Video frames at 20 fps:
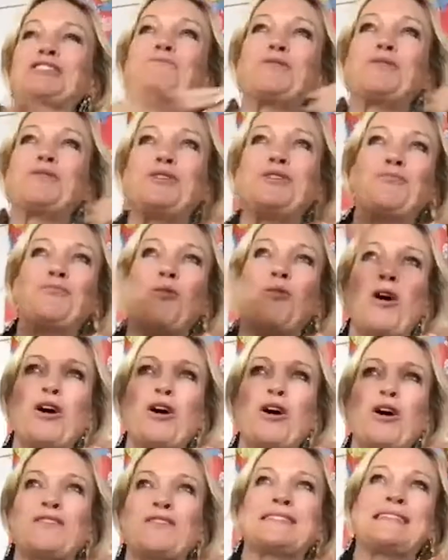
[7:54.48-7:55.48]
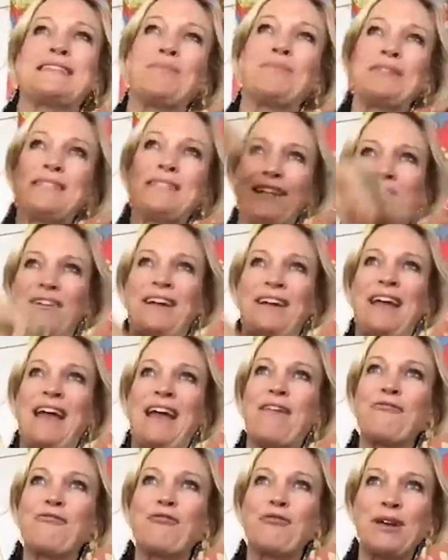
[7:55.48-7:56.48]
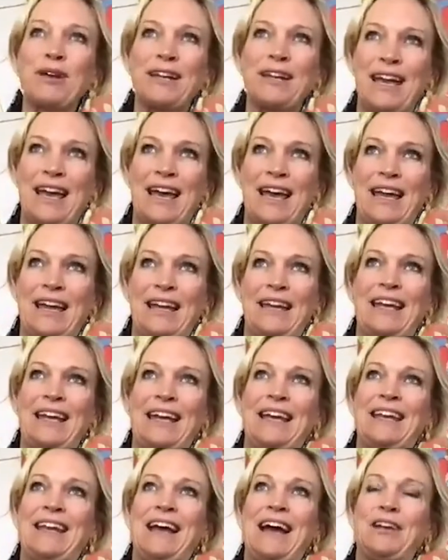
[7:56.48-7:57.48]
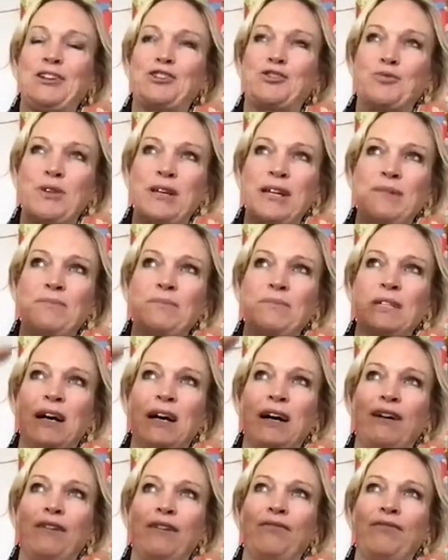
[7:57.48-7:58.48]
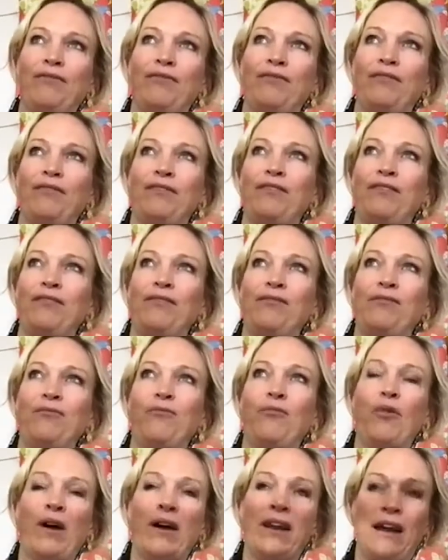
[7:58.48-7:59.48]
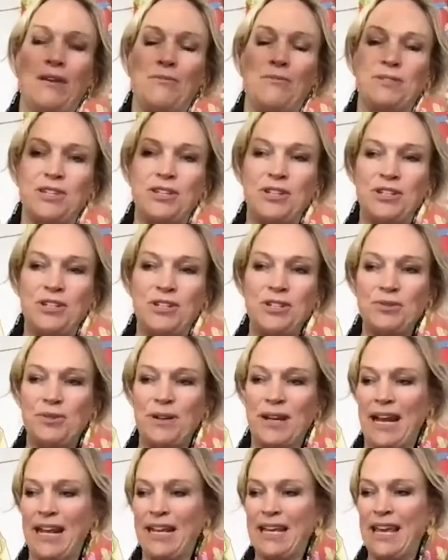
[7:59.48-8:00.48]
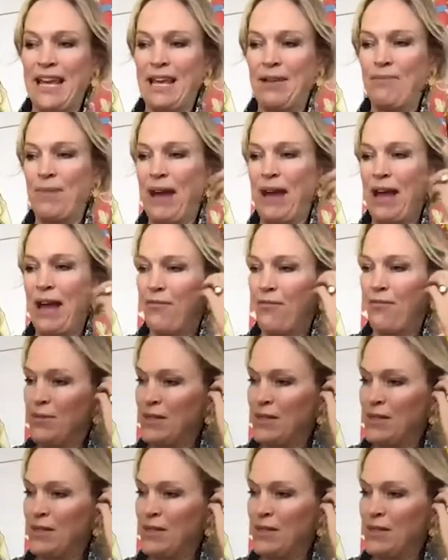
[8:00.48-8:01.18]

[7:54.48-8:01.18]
would walk the cemetery every day, and I dreamed of what I was going to do. And I came back from